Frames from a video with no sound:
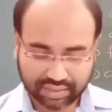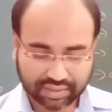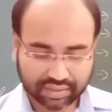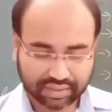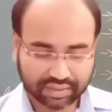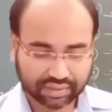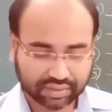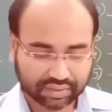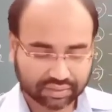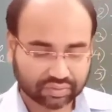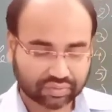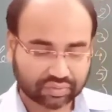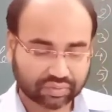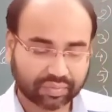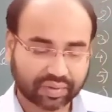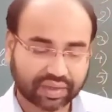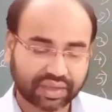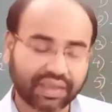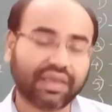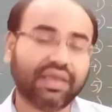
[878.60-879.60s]

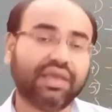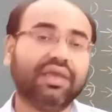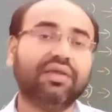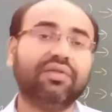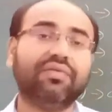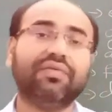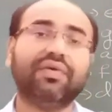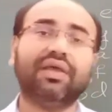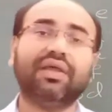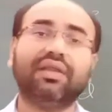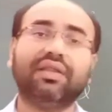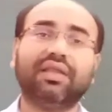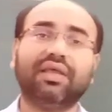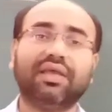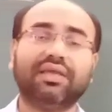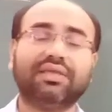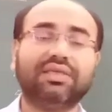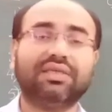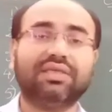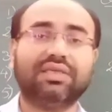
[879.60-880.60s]
So by here we end
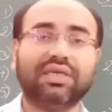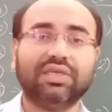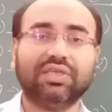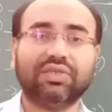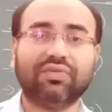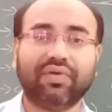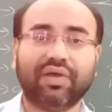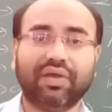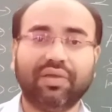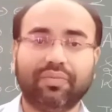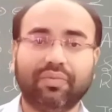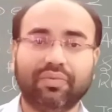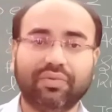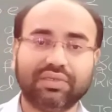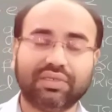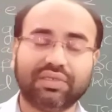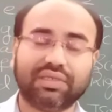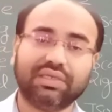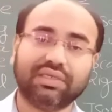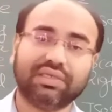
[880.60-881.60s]
the exercise
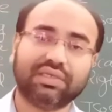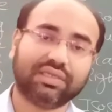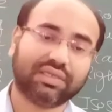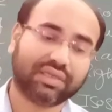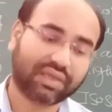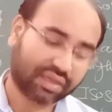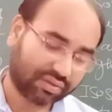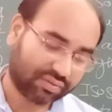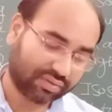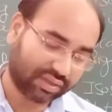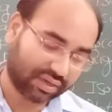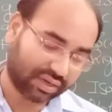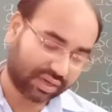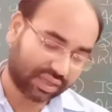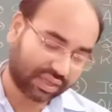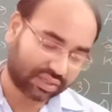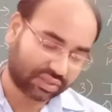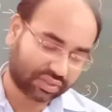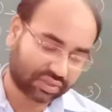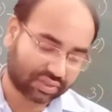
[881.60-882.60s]
5.6. Now the
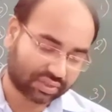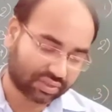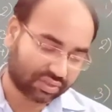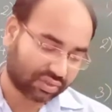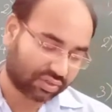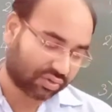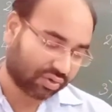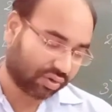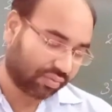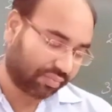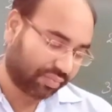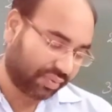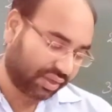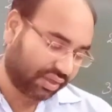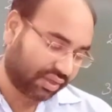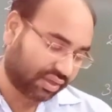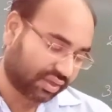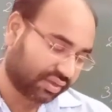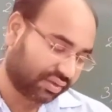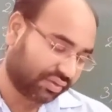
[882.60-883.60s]
next
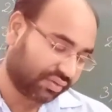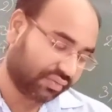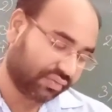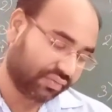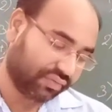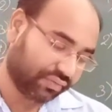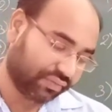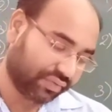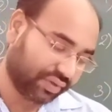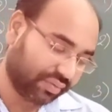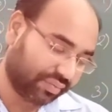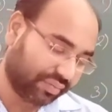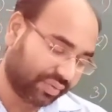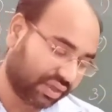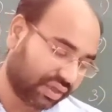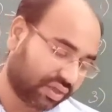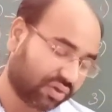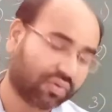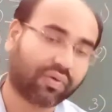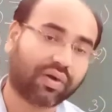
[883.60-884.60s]
topic will
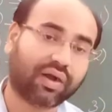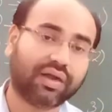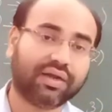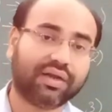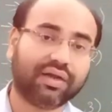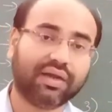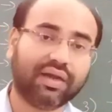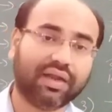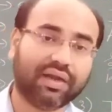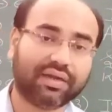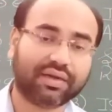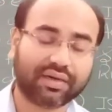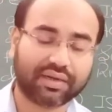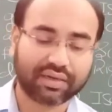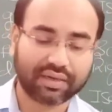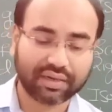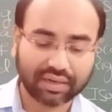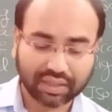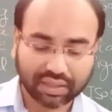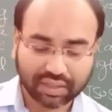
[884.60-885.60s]
be
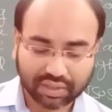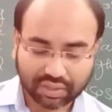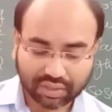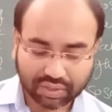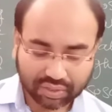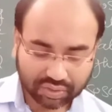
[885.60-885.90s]
quadrilateral.